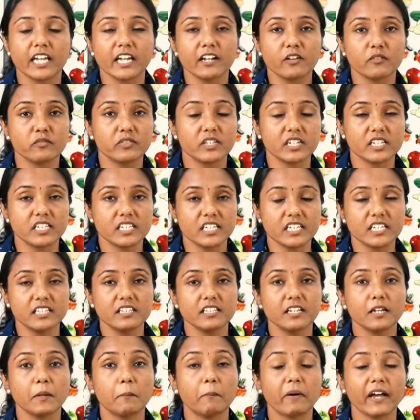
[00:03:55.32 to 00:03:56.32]
care of the
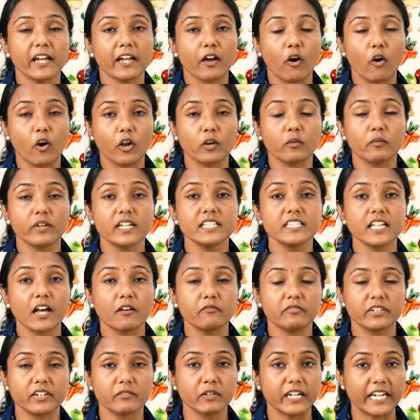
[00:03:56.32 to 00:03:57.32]
teeth by always,
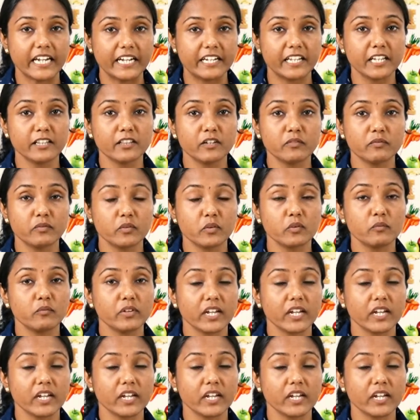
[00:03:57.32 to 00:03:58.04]
after eating the food,